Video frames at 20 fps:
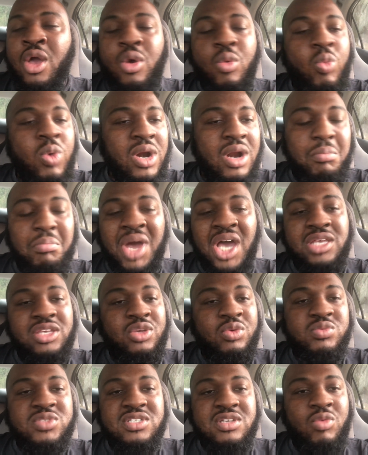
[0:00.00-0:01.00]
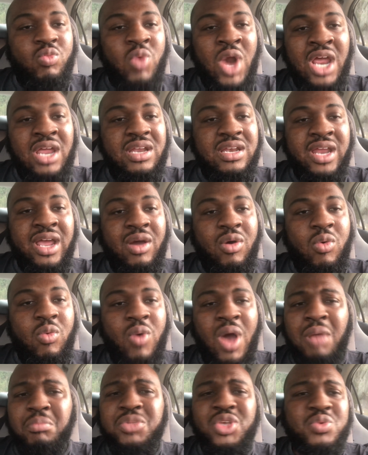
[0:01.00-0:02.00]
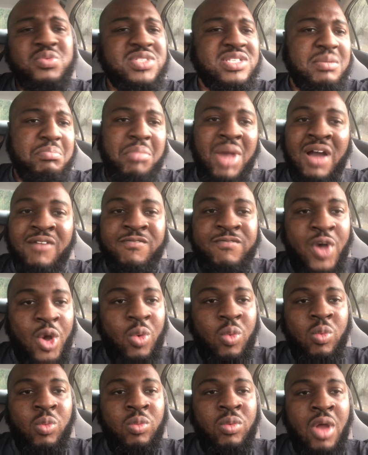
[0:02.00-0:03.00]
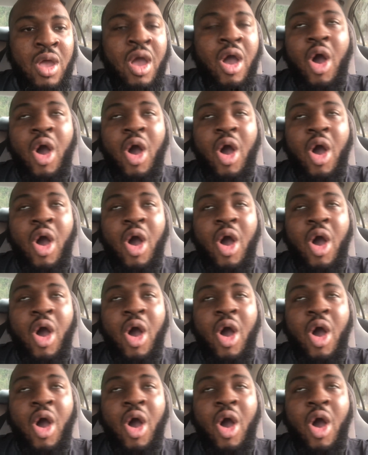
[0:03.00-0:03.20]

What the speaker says: what am I using right now? I'm using my phone.